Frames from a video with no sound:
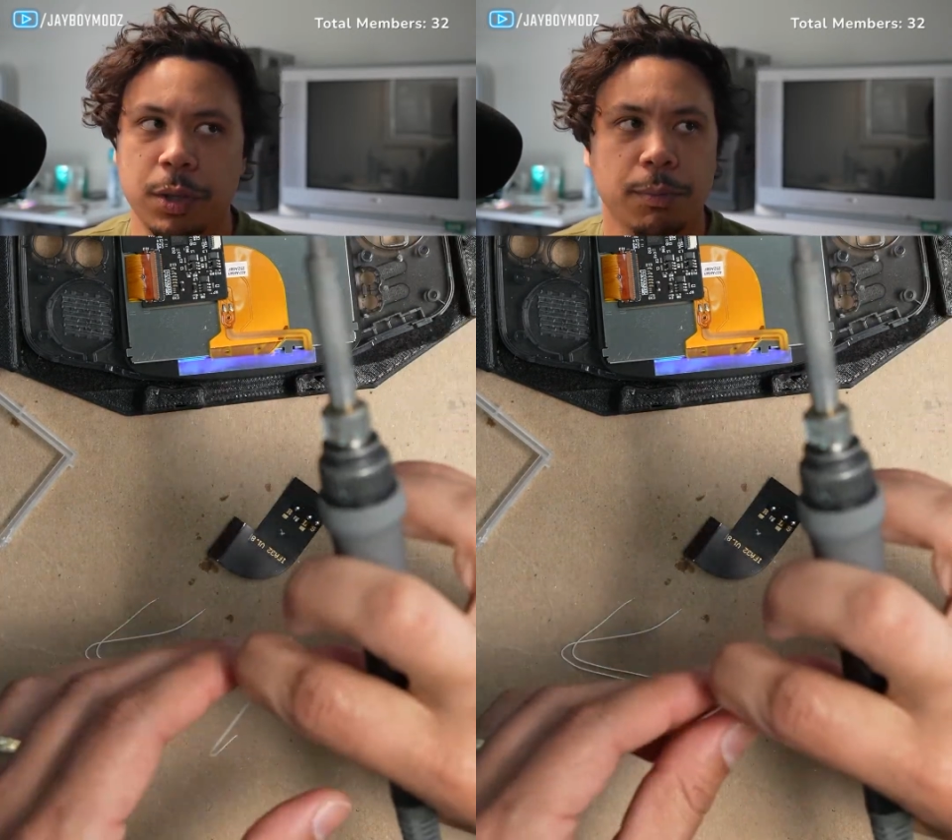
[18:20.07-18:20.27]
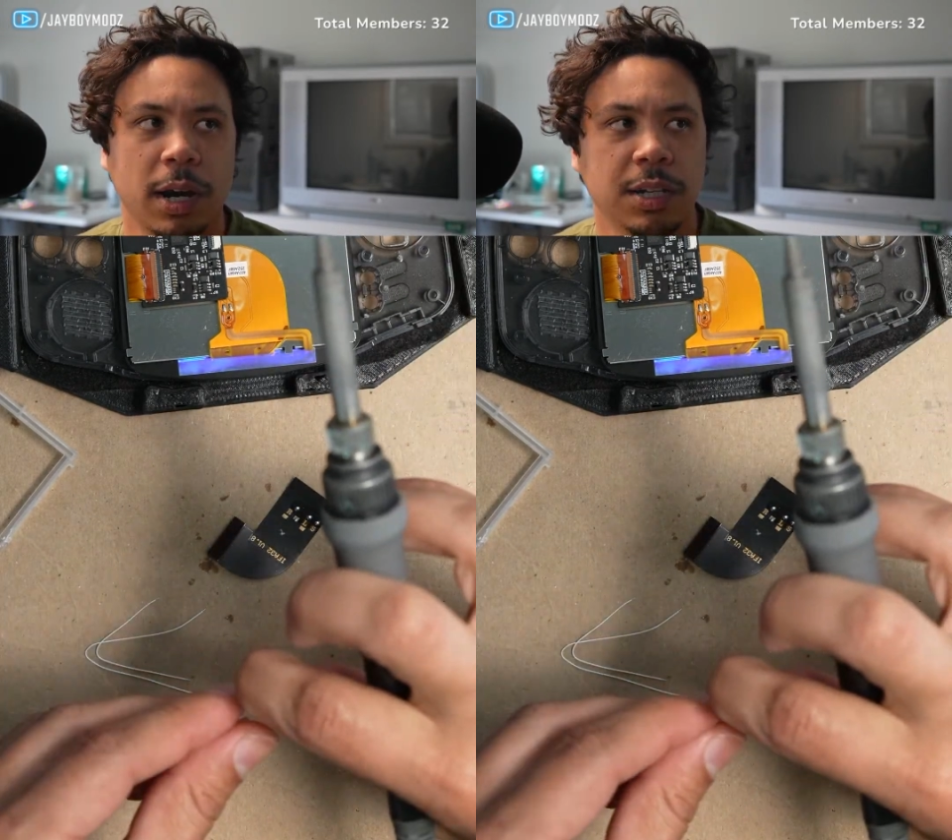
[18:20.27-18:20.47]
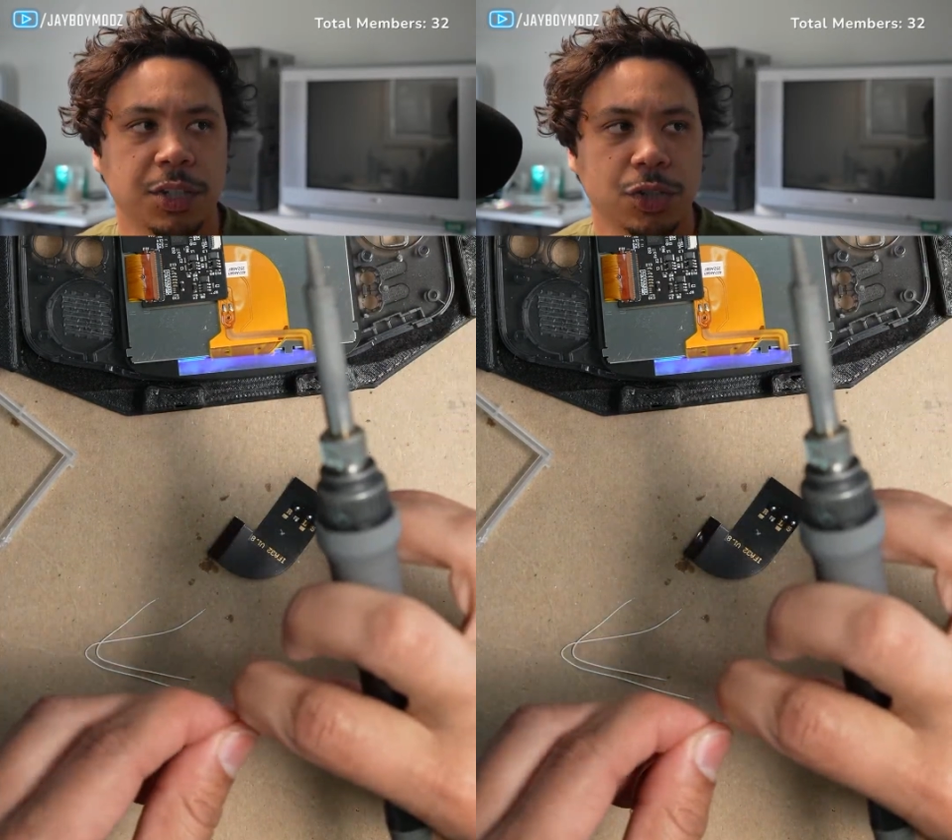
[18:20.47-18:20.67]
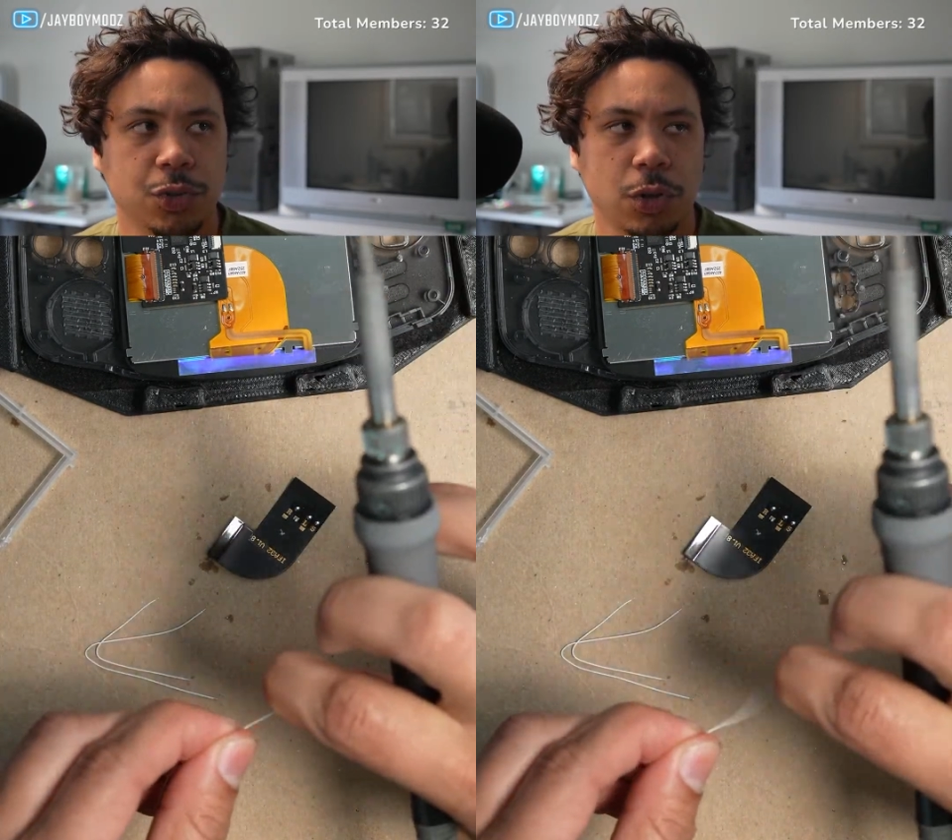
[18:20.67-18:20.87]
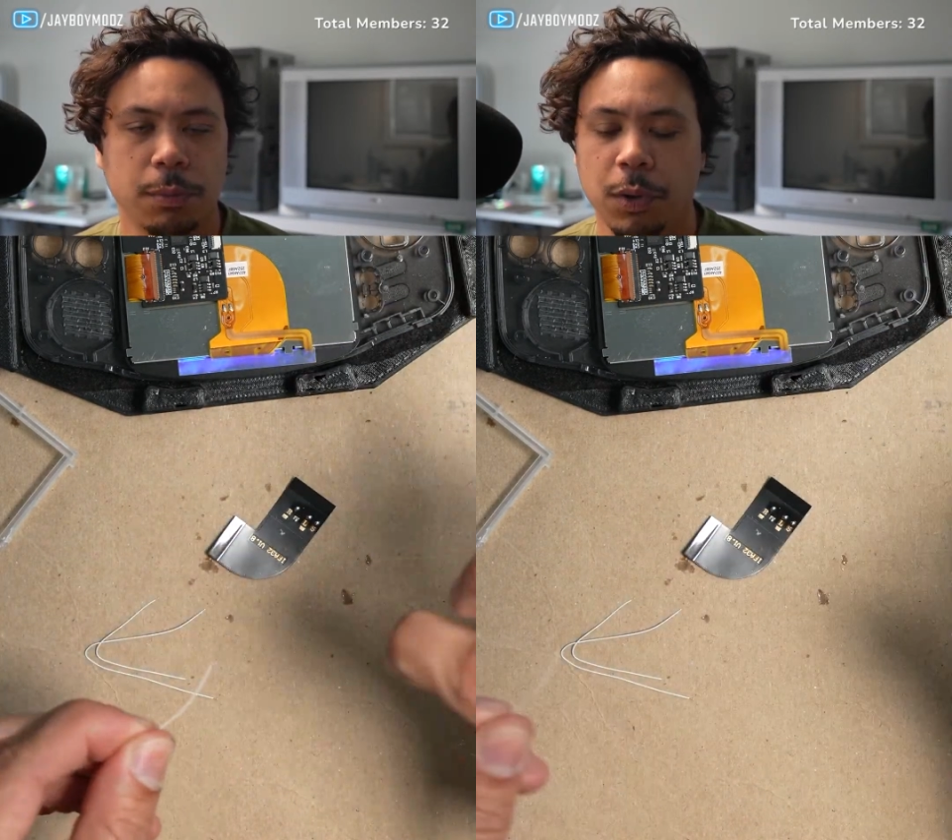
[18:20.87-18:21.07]
for the brightness
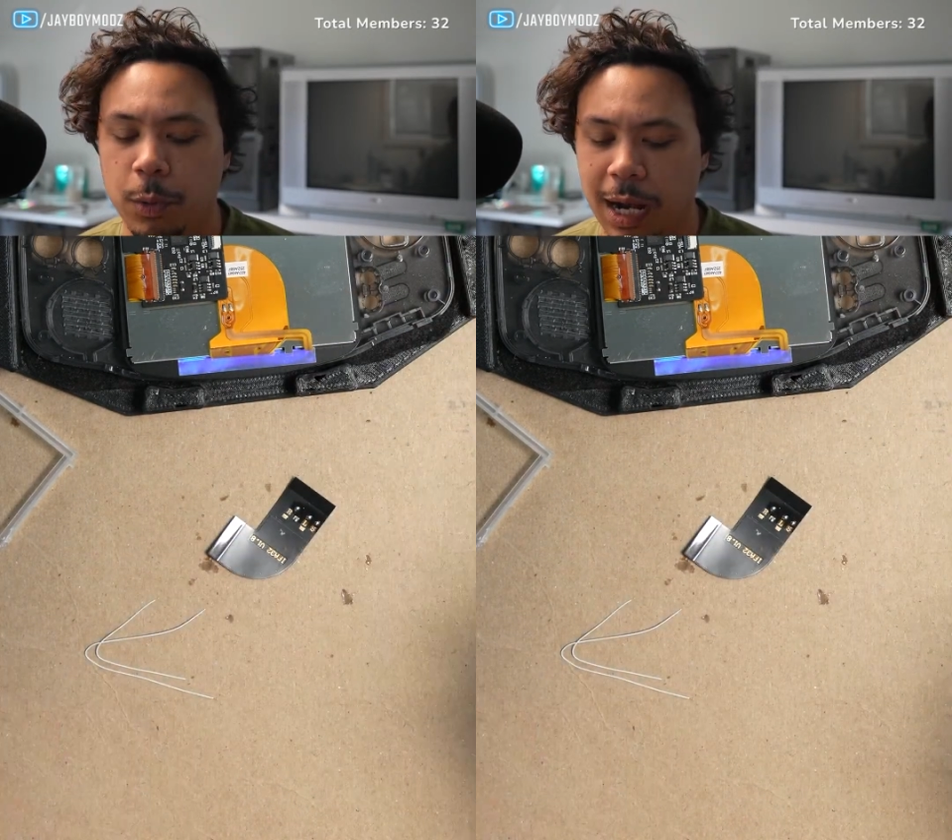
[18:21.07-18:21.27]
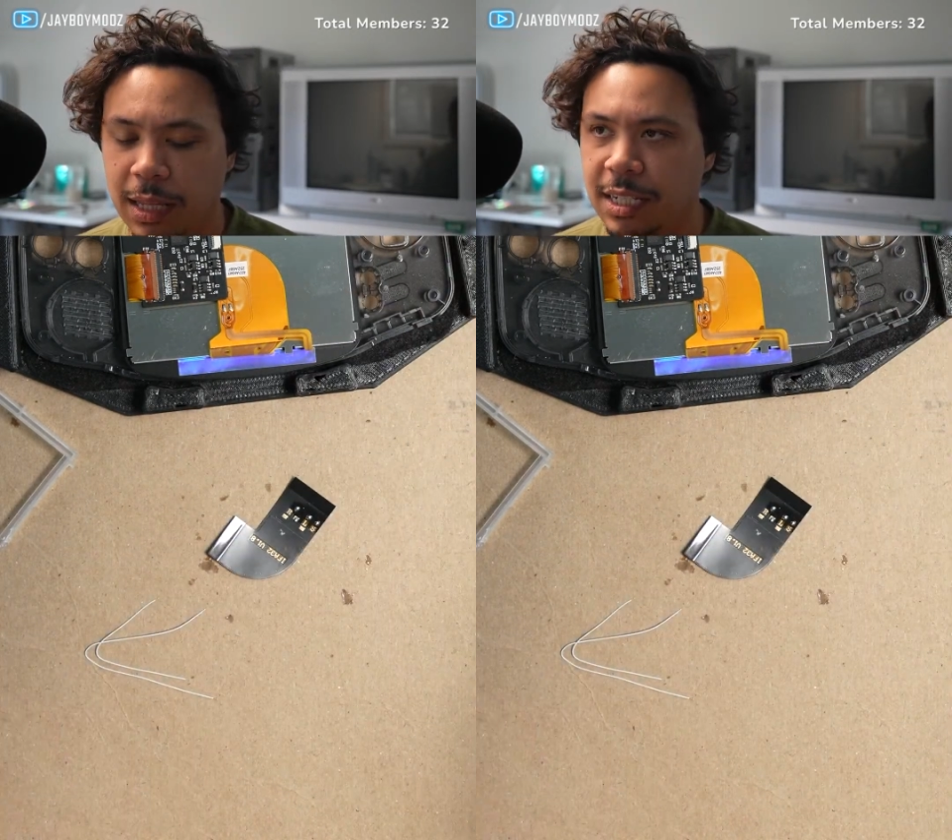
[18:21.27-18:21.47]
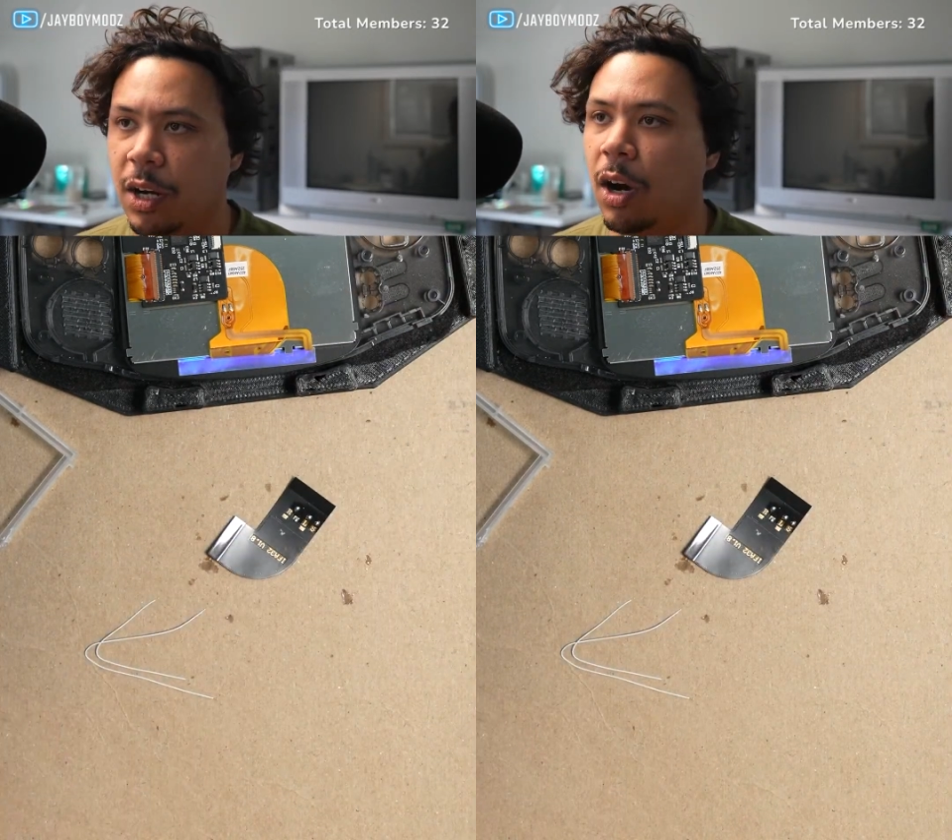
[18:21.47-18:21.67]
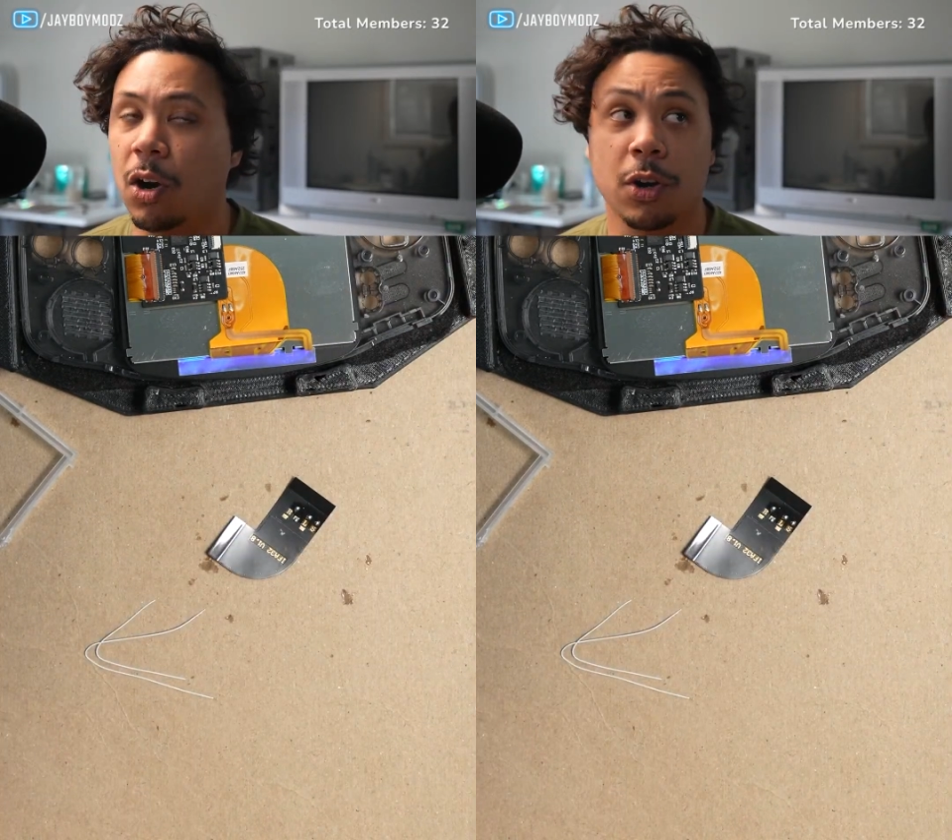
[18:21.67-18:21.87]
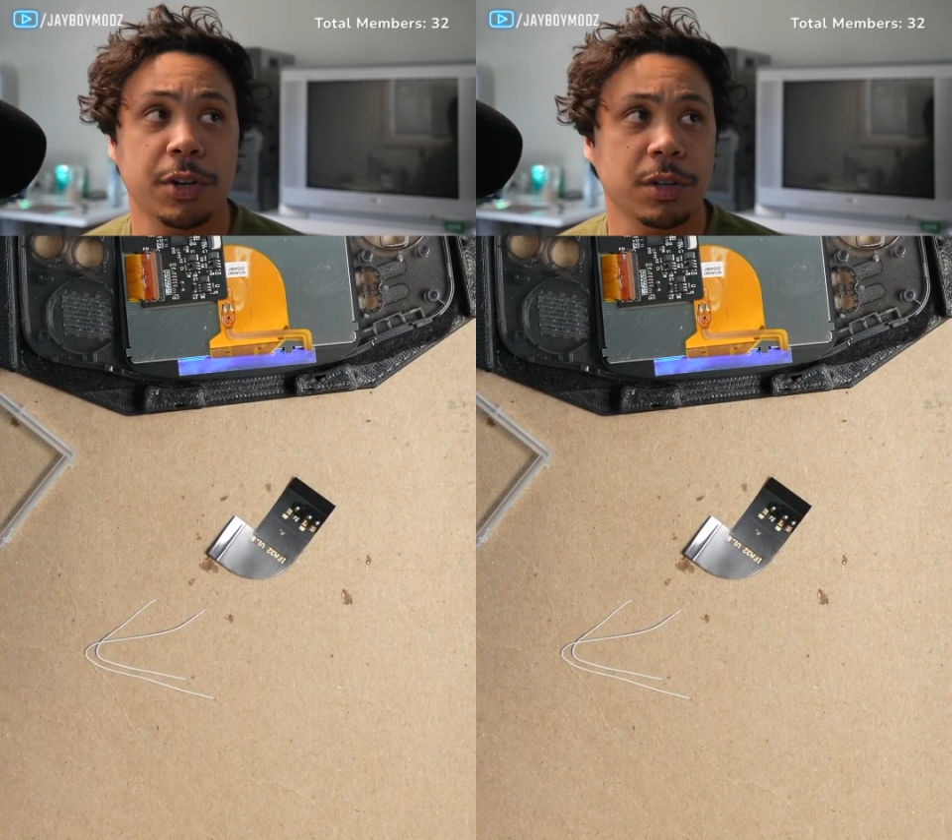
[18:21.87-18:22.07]
control, but I like to
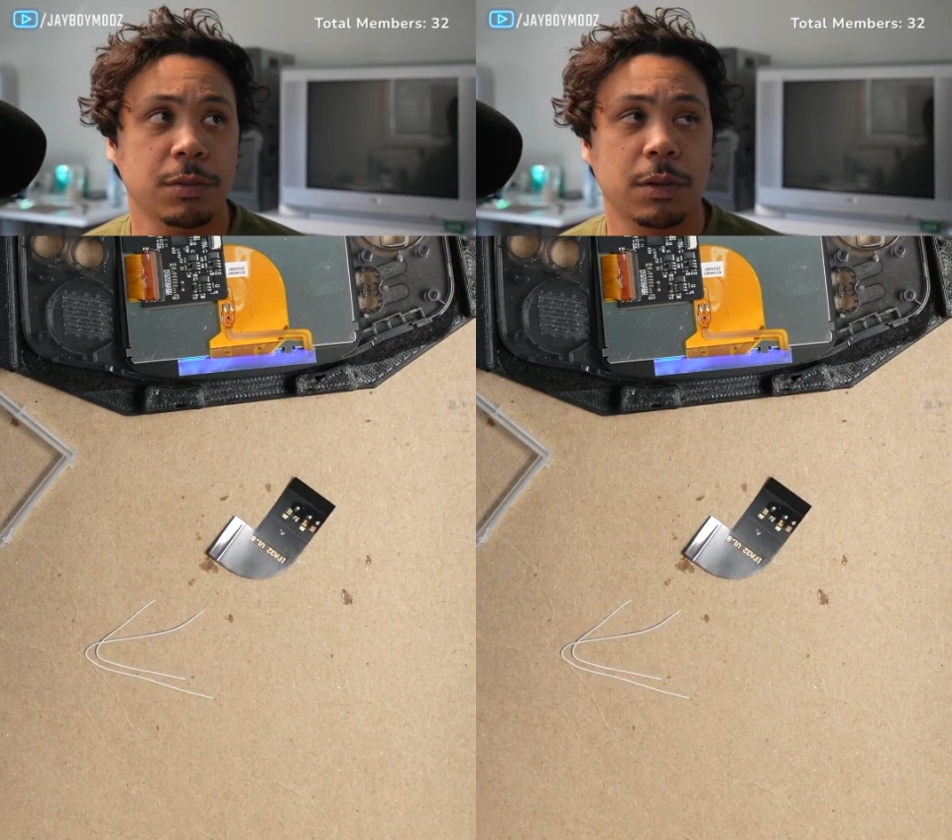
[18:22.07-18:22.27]
hard